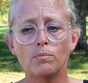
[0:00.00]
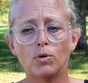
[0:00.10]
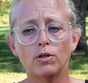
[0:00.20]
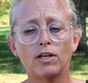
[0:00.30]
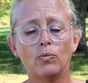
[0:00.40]

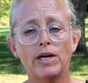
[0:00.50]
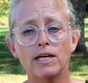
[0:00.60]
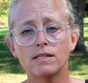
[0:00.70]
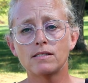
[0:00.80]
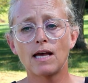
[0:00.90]
I'm pulling
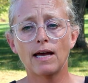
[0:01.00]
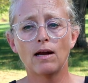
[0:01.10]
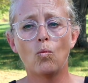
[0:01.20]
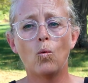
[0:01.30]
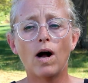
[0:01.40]
weeds,
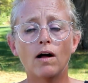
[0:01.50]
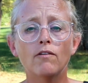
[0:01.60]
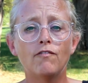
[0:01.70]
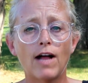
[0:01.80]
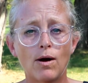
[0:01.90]
and
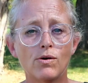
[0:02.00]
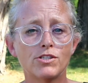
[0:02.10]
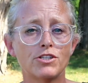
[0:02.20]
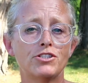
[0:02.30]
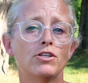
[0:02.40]
while
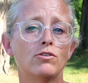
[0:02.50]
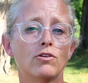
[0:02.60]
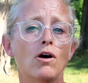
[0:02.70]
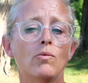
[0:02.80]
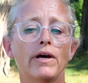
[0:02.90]
flowers are
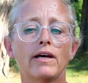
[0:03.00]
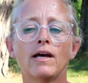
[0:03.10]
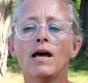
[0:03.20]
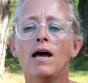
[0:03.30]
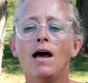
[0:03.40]
still
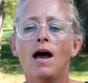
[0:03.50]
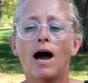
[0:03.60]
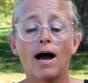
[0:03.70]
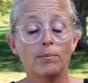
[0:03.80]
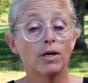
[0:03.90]
growing,
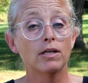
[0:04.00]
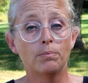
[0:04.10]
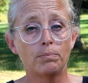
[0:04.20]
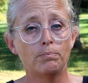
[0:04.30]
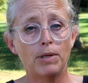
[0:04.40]
I'm going
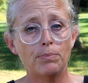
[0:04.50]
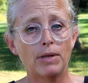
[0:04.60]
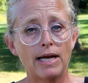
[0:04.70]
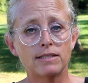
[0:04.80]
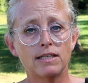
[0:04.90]
to be
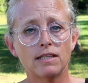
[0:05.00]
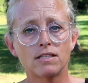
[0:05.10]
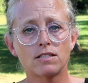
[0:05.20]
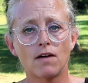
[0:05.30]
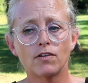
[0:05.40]
planting
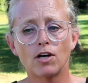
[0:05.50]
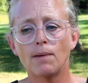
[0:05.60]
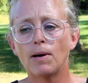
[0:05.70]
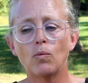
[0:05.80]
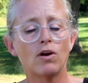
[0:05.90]
this cover
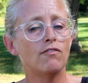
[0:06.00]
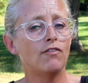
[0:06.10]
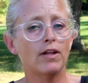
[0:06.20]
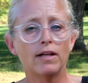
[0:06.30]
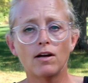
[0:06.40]
crop. I want to
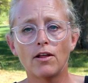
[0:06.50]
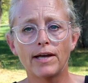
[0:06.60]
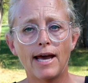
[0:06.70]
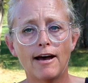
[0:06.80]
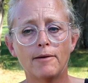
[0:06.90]
fill in
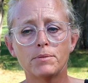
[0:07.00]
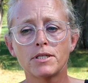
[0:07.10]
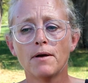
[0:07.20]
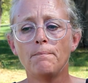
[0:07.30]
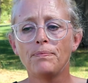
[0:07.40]
all the
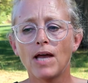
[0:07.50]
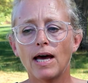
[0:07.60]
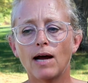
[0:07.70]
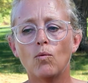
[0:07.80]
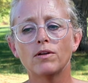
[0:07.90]
gaps,
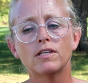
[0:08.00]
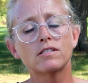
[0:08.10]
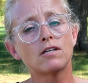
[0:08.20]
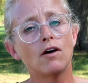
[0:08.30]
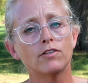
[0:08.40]
and I want
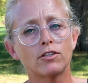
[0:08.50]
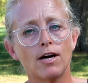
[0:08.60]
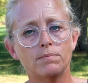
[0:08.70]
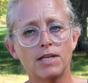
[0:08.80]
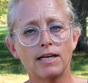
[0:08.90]
this cover
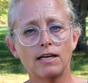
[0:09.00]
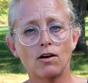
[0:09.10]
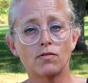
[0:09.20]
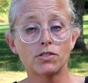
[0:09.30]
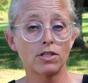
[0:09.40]
crop
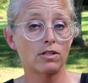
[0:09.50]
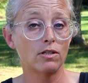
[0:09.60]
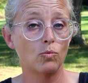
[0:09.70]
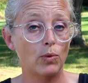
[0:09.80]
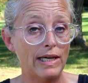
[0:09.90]
taking over so
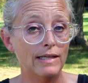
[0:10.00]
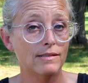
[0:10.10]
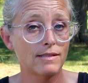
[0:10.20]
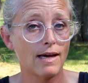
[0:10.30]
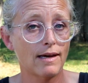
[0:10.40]
that the
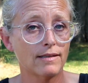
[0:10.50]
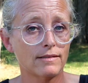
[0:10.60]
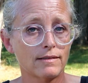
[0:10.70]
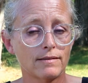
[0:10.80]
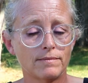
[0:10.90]
weeds can't.